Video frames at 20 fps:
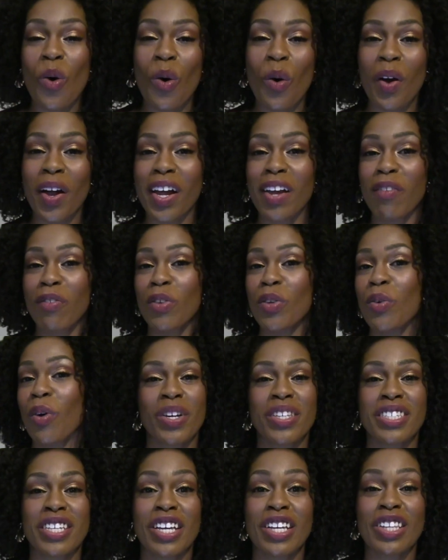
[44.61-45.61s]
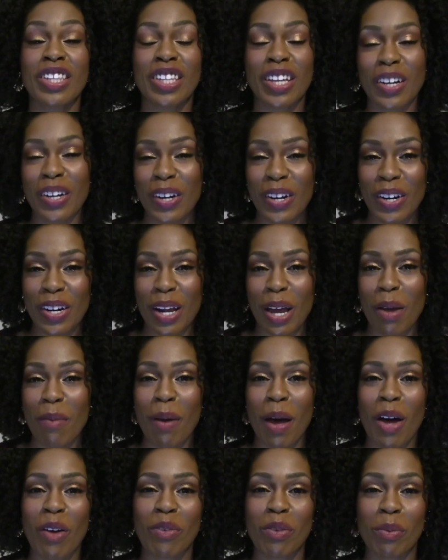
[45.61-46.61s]
or if you want to learn
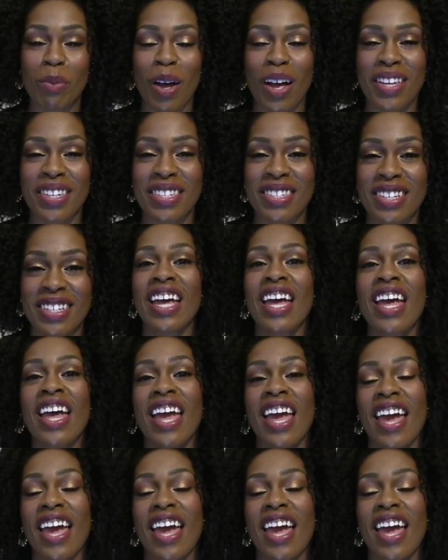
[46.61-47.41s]
about Vipassana